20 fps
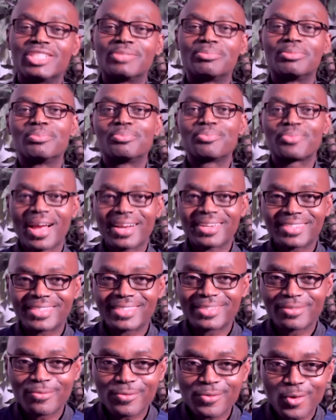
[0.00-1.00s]
been
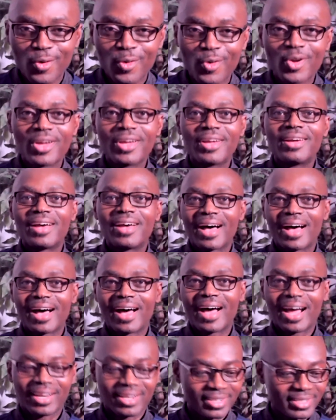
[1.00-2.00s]
practicing for
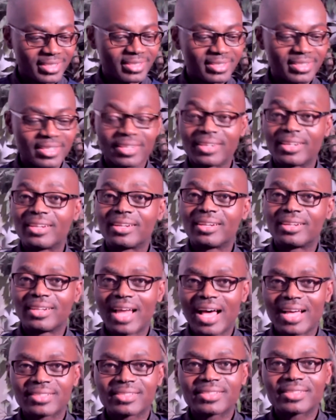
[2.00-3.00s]
at least the
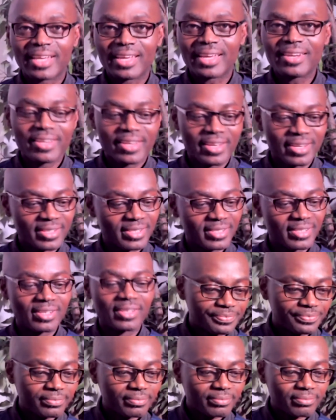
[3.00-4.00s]
last 10 years,
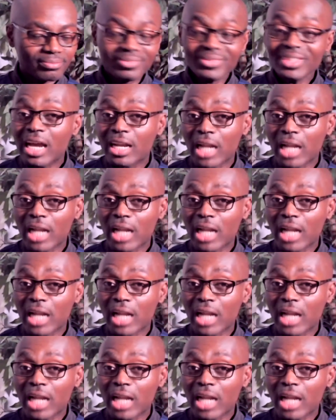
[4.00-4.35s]
an